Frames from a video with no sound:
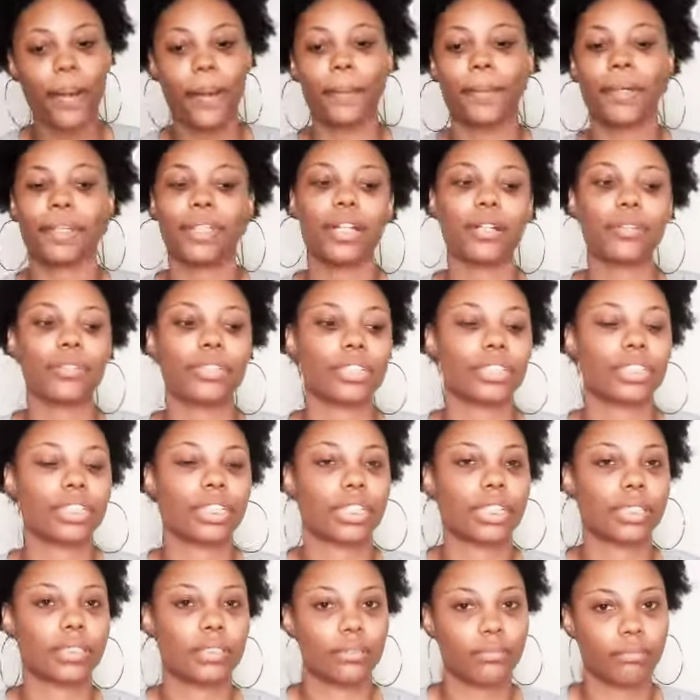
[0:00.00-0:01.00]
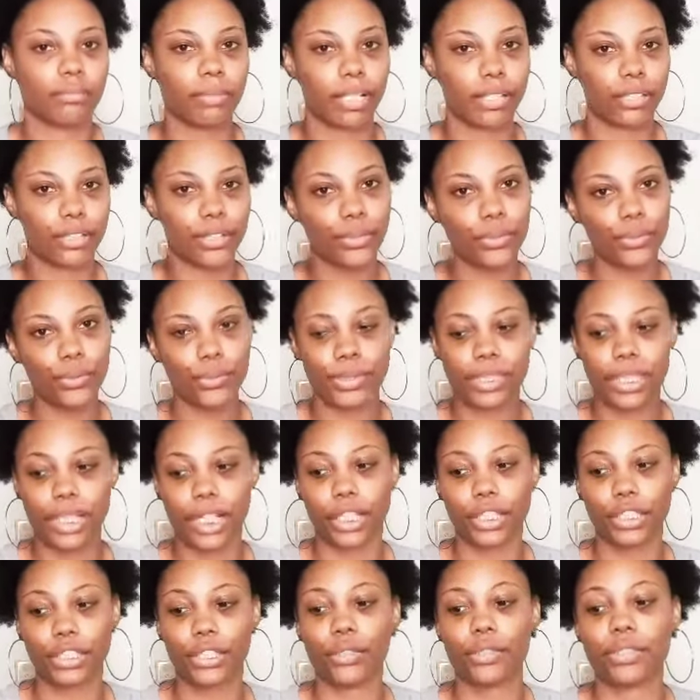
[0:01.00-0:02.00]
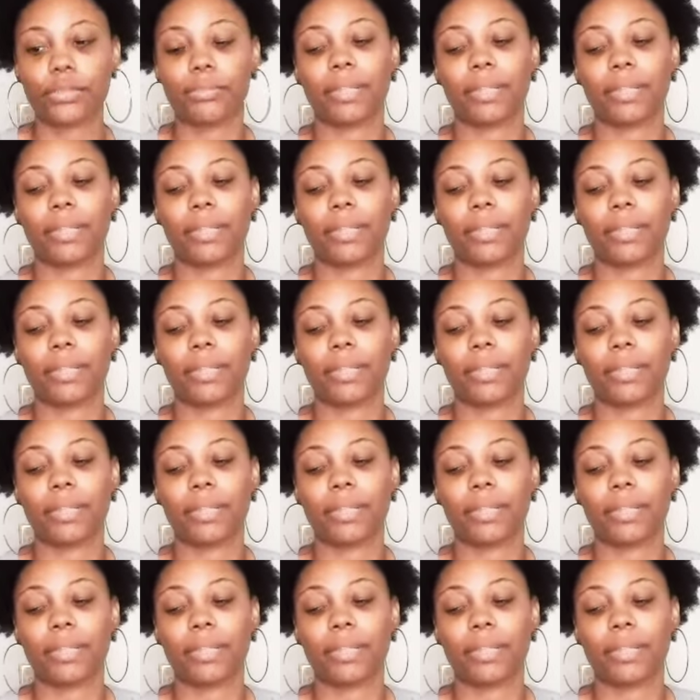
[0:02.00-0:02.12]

But those are just my tools that I use.